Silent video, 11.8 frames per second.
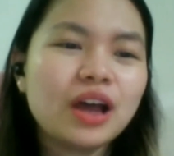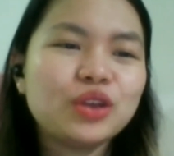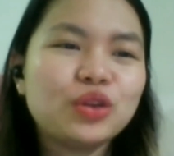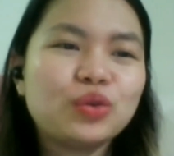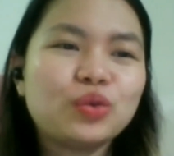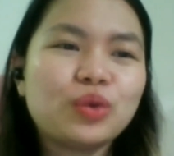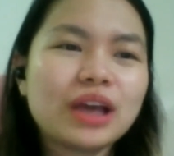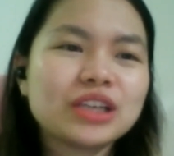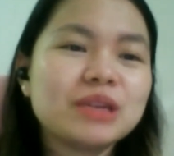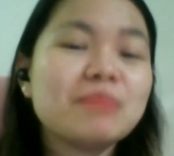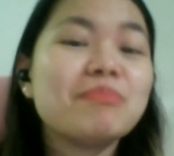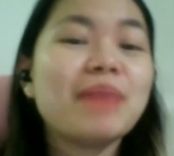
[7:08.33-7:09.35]
you
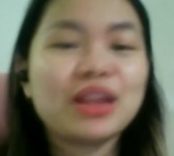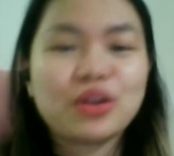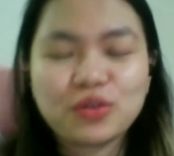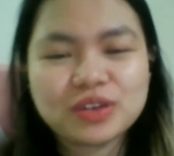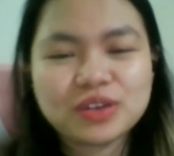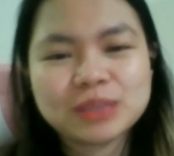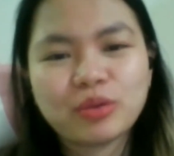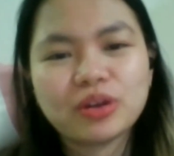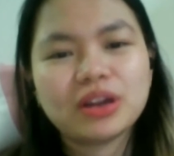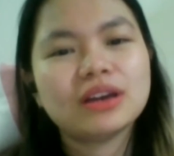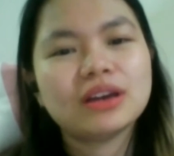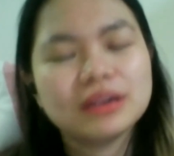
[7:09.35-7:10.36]
actually made your first
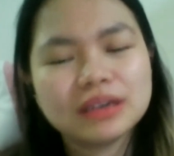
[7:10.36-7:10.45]
product?